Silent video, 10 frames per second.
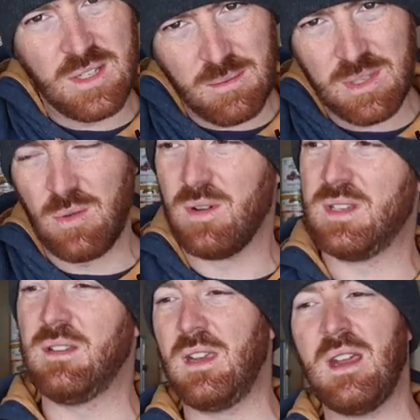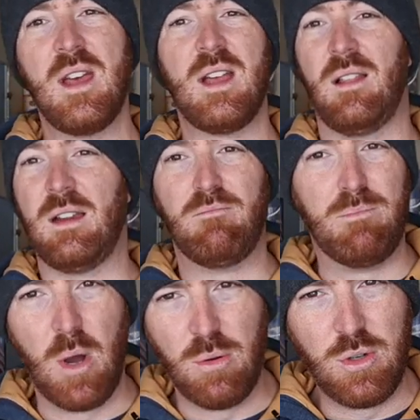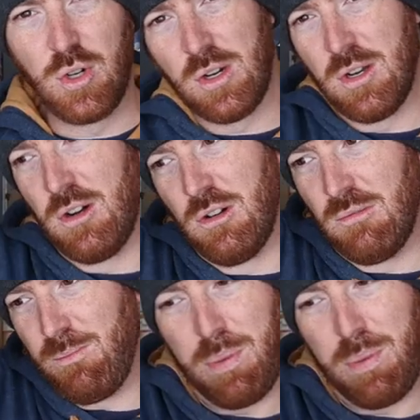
some sort of silly like bow drill,